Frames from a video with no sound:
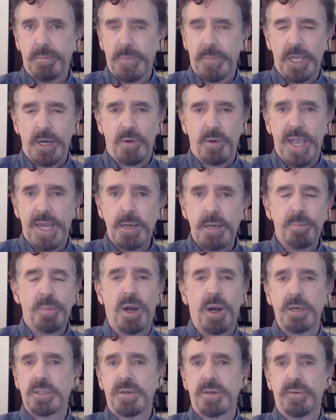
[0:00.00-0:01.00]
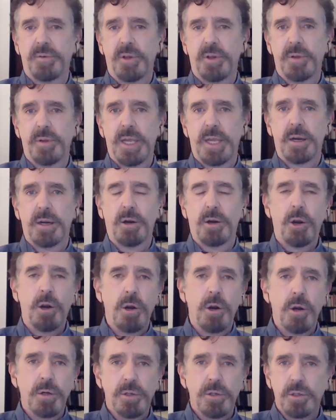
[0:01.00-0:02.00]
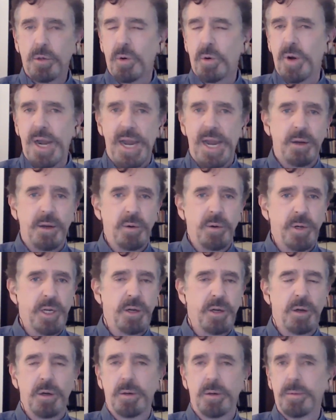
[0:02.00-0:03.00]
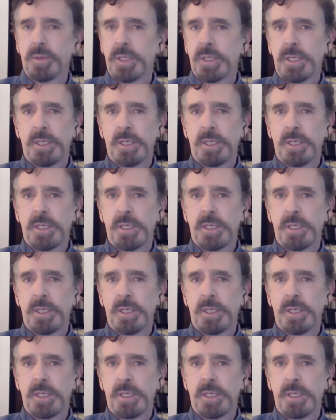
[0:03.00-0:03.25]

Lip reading: any parts of you that are hurt or angry or